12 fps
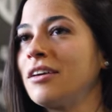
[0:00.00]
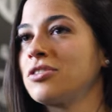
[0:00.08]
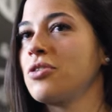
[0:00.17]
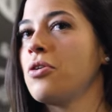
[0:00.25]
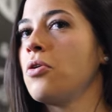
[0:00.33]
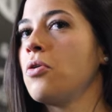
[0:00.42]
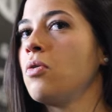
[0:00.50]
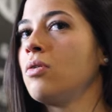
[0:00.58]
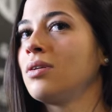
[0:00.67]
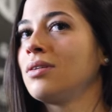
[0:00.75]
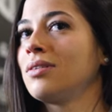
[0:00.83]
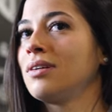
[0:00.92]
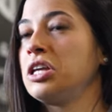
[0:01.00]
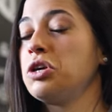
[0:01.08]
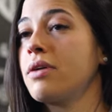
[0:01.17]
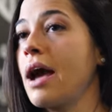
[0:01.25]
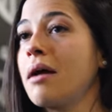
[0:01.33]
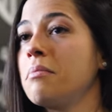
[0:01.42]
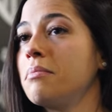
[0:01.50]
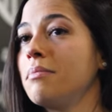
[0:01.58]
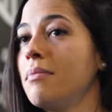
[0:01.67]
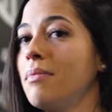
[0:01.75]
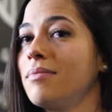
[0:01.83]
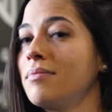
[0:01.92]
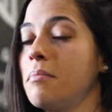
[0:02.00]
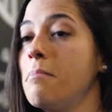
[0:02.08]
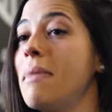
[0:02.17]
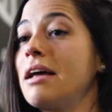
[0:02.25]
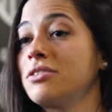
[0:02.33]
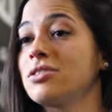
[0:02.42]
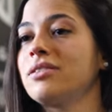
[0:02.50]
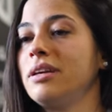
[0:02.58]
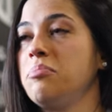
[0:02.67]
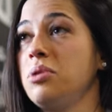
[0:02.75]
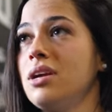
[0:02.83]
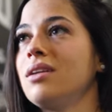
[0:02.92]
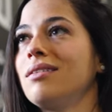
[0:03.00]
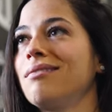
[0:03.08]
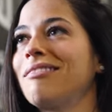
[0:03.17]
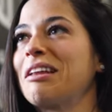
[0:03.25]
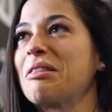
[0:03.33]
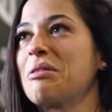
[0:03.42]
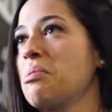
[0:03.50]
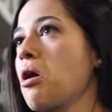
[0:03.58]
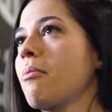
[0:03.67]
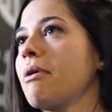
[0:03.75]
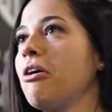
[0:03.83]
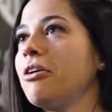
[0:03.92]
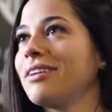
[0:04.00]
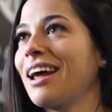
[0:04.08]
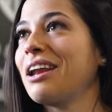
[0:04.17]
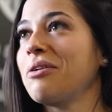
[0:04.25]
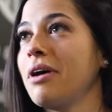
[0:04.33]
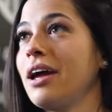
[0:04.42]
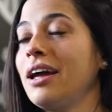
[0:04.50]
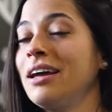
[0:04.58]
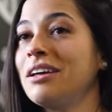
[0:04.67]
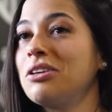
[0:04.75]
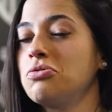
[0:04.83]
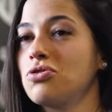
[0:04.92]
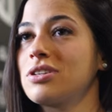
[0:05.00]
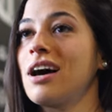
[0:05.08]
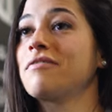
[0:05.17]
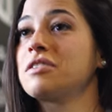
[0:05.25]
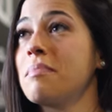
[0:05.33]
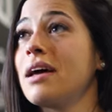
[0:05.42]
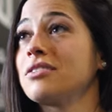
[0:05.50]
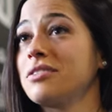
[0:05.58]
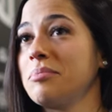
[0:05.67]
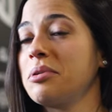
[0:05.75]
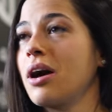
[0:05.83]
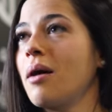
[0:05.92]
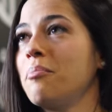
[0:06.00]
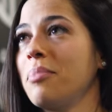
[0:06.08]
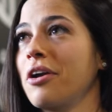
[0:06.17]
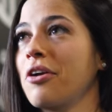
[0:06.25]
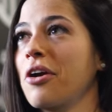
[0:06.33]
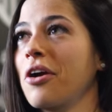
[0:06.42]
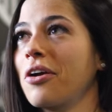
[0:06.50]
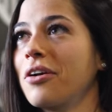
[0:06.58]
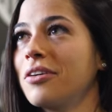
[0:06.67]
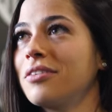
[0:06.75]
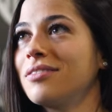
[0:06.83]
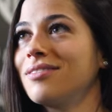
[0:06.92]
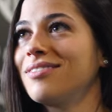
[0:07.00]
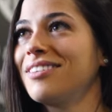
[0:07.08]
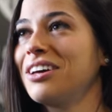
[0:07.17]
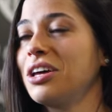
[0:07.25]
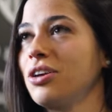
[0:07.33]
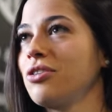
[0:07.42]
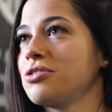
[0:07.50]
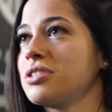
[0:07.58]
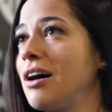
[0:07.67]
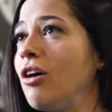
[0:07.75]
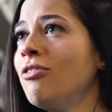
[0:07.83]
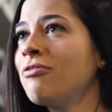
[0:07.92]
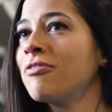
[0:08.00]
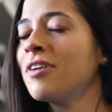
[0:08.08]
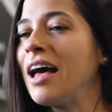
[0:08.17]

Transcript: So you can't mentally beat the barbell in any way. You just have to mentally become better yourself.